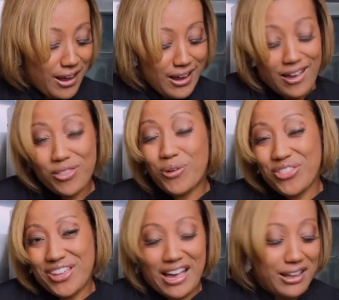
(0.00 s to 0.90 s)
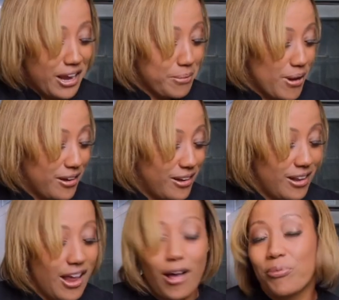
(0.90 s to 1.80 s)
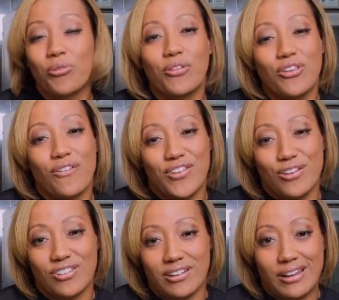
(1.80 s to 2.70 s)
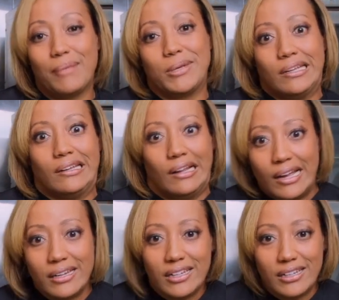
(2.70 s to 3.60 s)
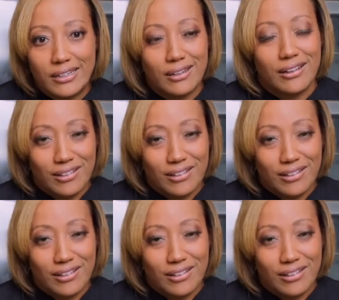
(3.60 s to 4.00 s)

And the one thing I like about it, it helps with your vision. I mean, I need